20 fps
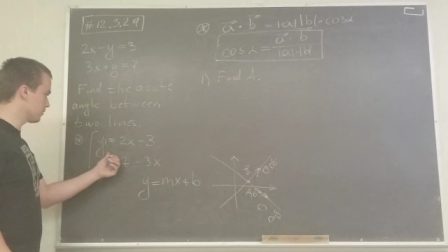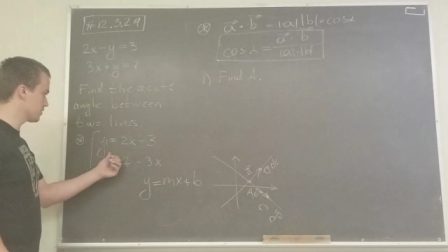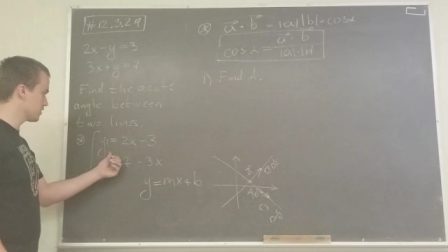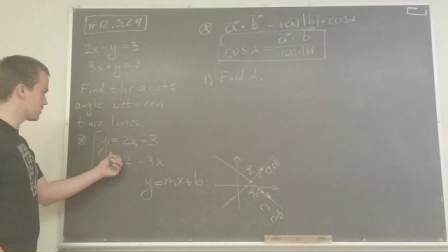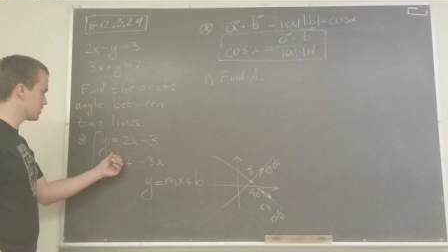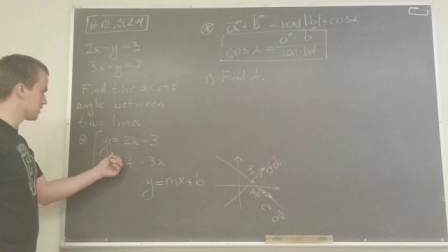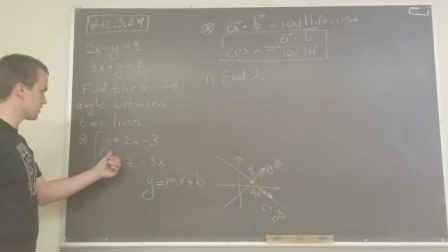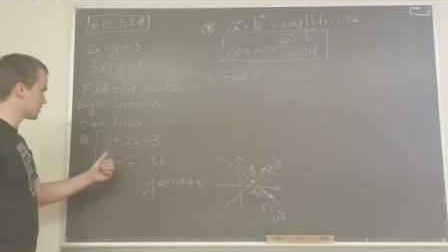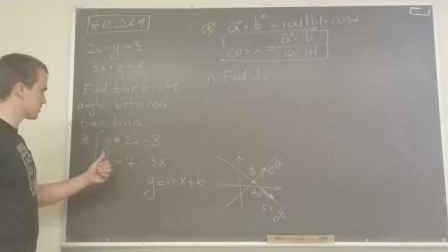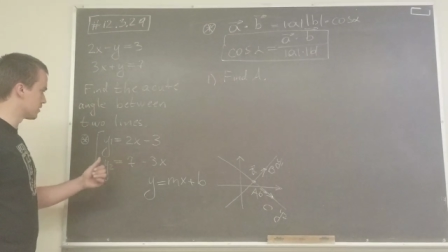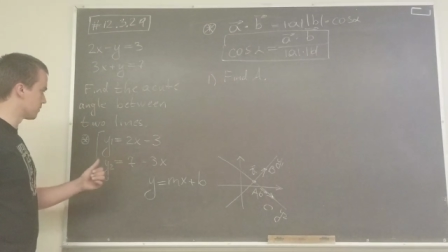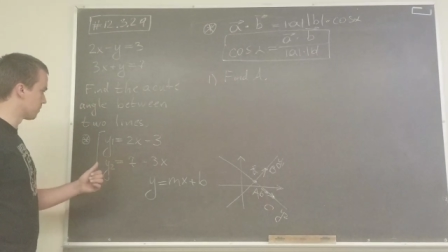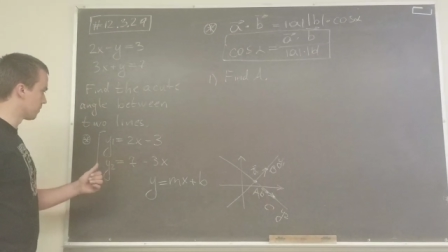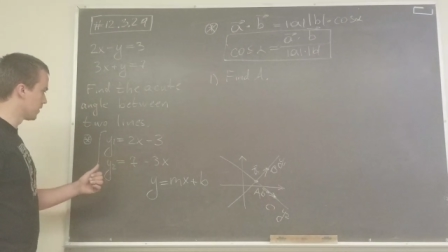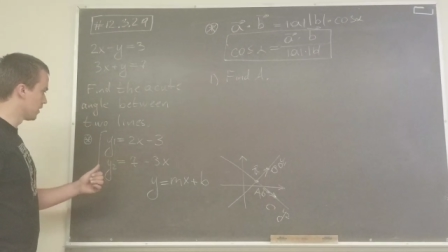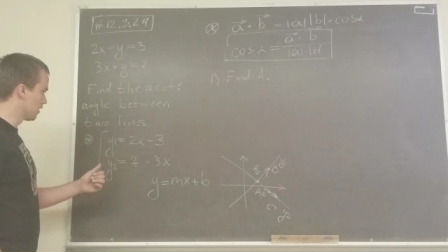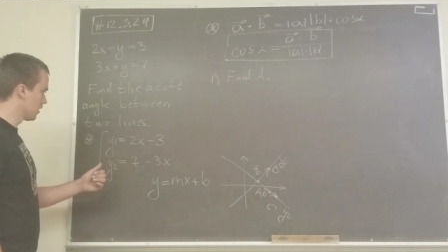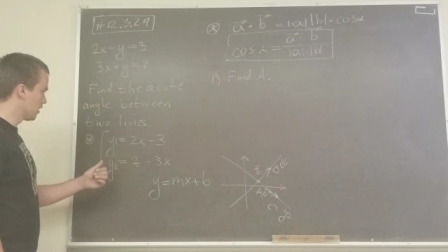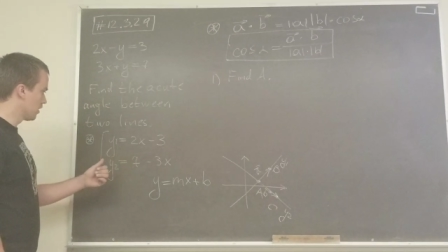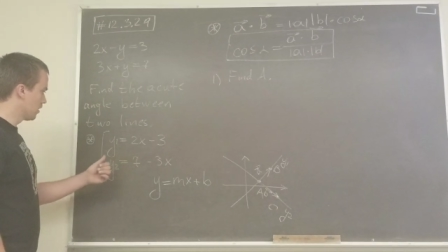the system.
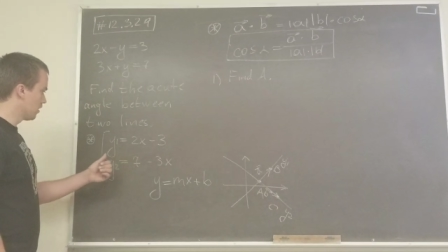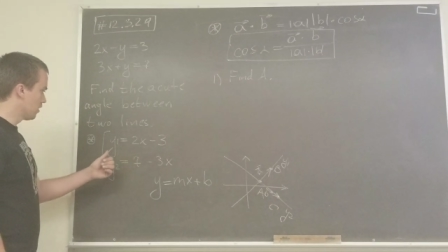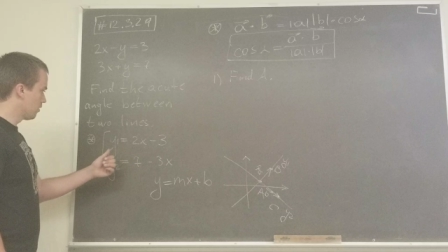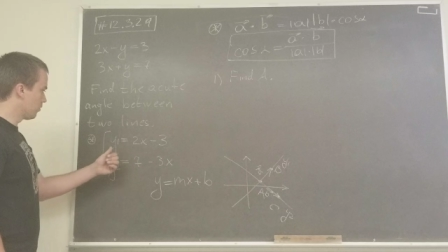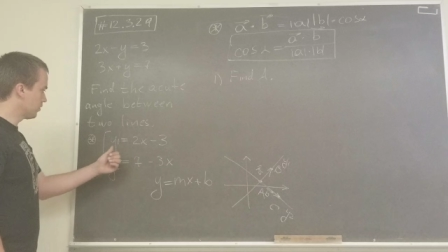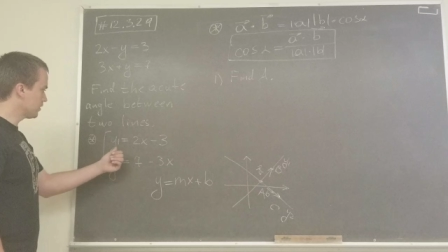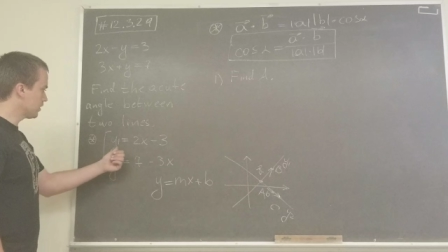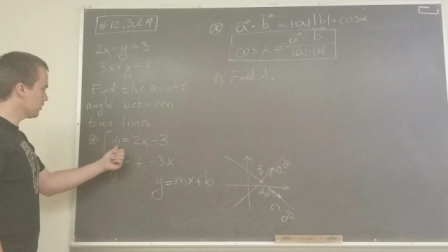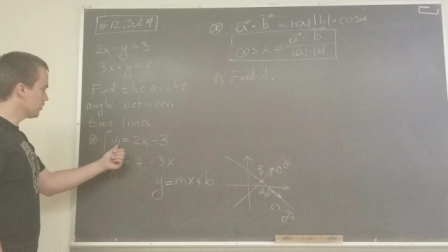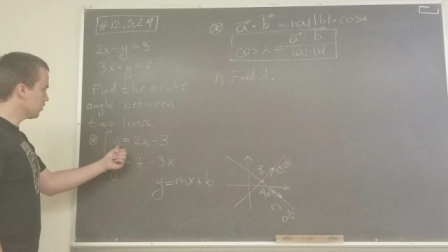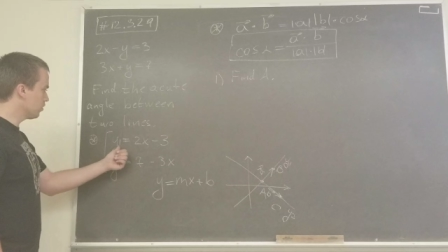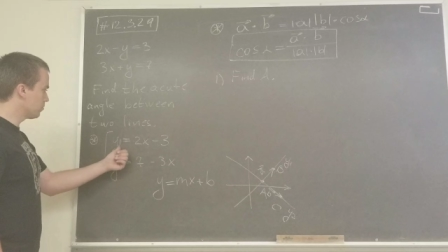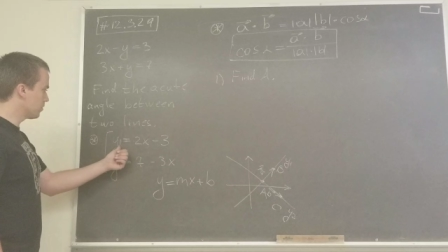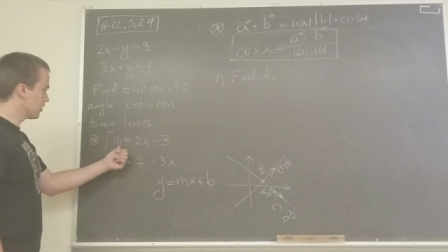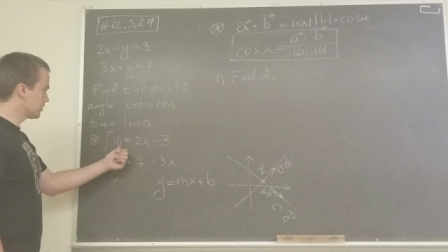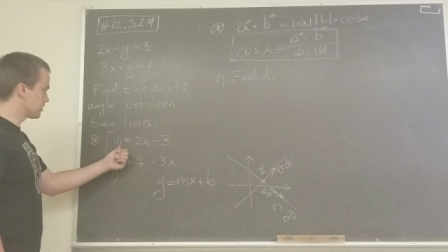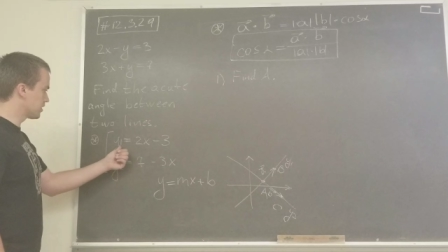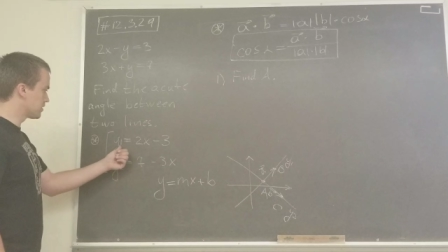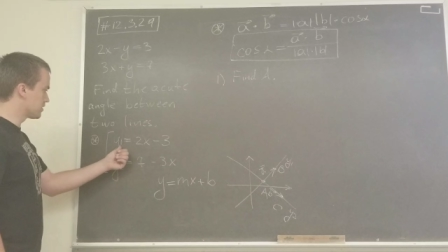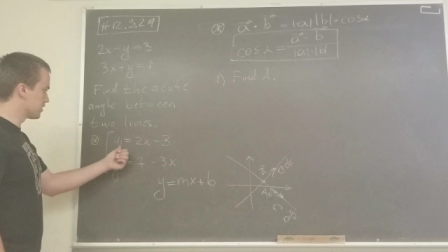What I know
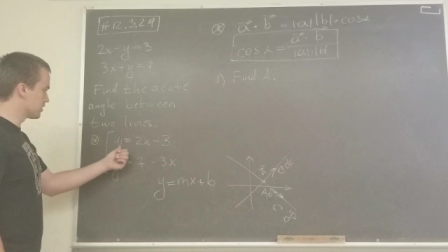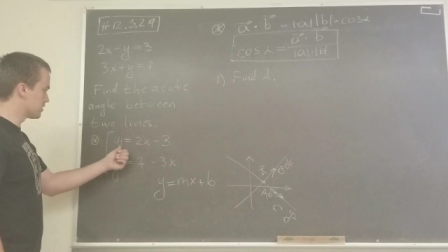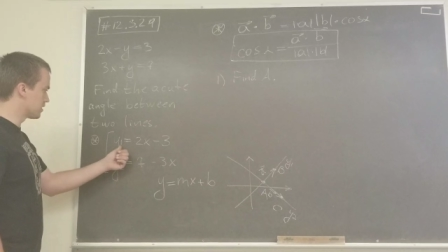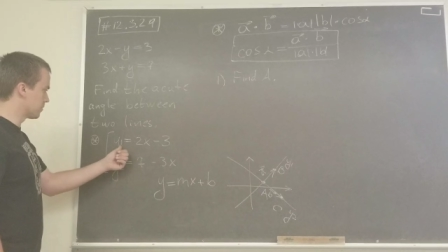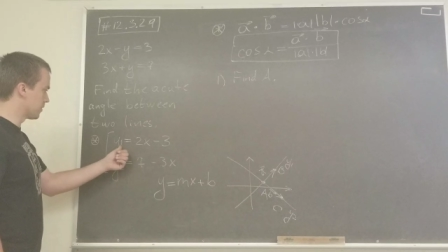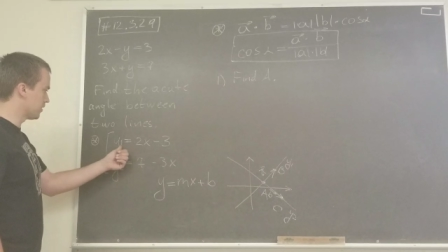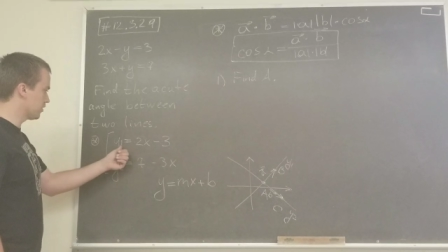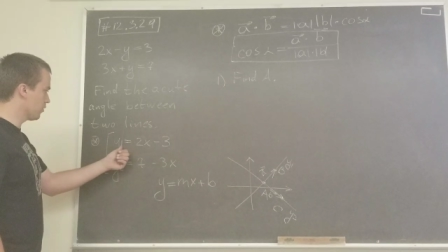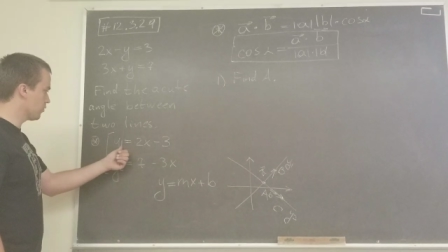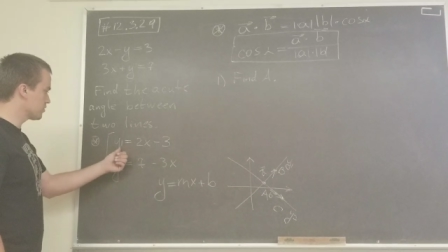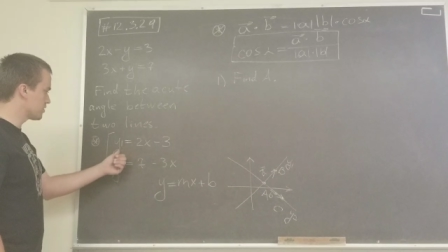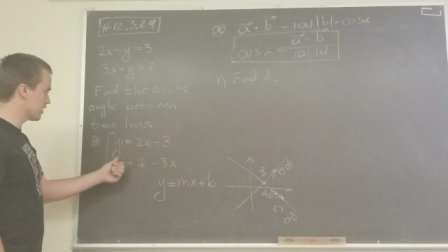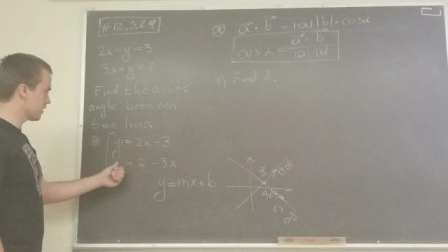about the system? I know